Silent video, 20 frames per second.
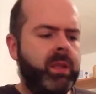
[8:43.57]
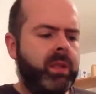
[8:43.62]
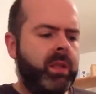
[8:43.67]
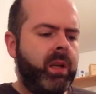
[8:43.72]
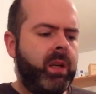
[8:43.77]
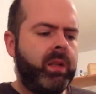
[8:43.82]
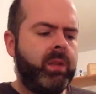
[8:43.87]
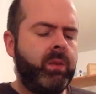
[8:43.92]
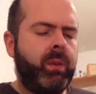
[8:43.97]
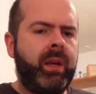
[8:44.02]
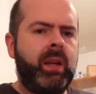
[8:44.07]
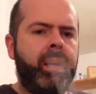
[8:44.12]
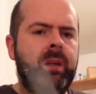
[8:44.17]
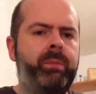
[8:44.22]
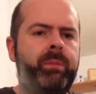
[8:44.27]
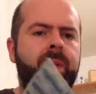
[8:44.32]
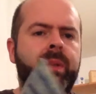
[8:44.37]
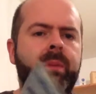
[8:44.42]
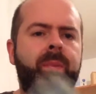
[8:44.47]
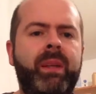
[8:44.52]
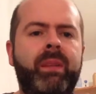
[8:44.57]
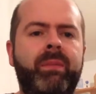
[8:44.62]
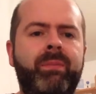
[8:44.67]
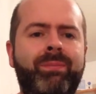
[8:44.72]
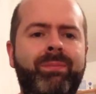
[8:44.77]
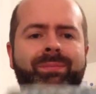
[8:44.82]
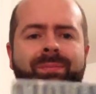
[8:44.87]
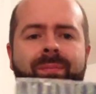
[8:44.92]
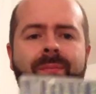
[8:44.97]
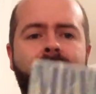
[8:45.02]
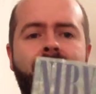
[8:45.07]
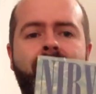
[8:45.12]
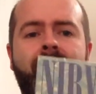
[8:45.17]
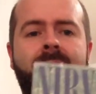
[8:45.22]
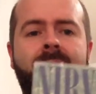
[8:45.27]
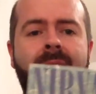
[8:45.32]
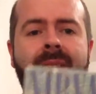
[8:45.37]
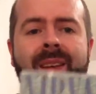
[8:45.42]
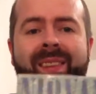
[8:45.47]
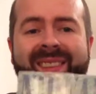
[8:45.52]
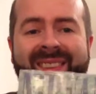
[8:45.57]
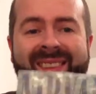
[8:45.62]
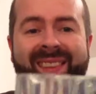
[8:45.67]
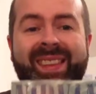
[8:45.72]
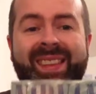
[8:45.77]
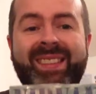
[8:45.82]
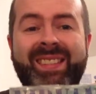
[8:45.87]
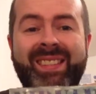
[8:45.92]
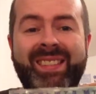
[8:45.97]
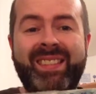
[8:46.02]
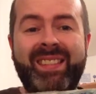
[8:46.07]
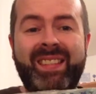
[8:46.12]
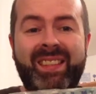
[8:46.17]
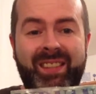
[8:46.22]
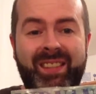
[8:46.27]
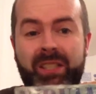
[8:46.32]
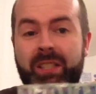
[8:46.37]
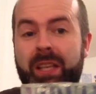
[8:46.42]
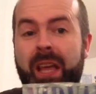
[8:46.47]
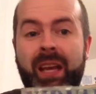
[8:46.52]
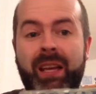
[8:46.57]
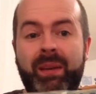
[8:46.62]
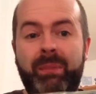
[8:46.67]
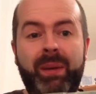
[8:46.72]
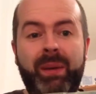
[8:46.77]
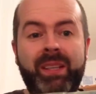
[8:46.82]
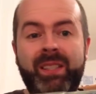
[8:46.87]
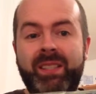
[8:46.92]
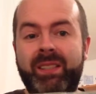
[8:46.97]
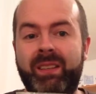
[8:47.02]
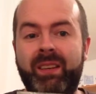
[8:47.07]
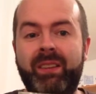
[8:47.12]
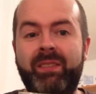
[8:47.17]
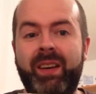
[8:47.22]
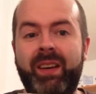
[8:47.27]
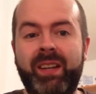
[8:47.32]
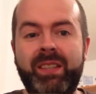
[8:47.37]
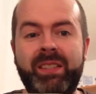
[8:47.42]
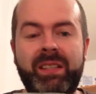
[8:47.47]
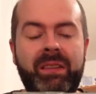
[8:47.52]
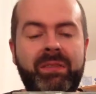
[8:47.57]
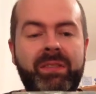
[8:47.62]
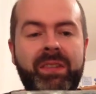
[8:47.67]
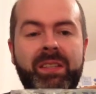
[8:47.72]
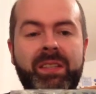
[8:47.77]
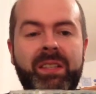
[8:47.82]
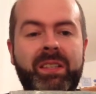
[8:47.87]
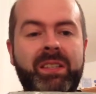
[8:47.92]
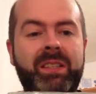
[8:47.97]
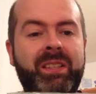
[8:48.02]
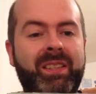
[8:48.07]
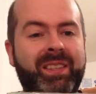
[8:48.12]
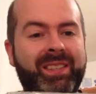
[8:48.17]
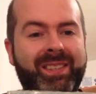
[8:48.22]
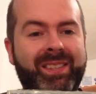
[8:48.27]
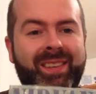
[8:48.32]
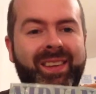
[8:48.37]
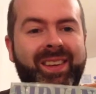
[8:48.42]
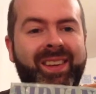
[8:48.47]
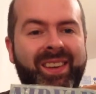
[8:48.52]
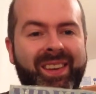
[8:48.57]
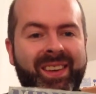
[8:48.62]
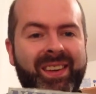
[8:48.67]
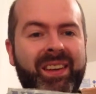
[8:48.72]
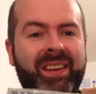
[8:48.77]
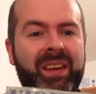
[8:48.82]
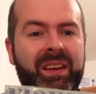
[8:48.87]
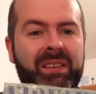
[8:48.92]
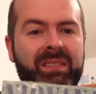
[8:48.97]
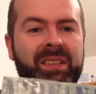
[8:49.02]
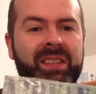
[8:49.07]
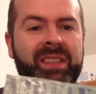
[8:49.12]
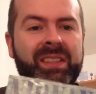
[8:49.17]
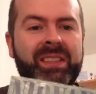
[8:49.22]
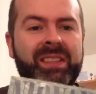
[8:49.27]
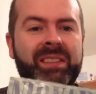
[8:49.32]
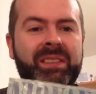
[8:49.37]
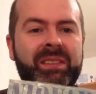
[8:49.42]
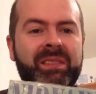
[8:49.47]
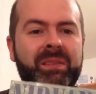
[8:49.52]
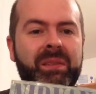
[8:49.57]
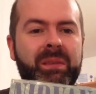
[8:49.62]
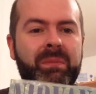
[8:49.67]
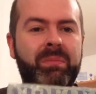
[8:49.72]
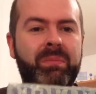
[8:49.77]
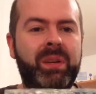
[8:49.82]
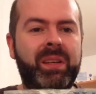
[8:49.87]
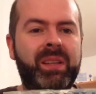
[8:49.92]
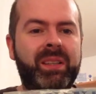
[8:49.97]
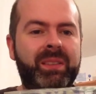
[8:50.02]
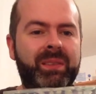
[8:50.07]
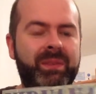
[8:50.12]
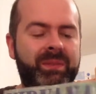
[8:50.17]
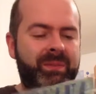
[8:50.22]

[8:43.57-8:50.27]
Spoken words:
it's the way it is. But I mean, this is the second best Nirvana 7-inch. It's fucking brilliant.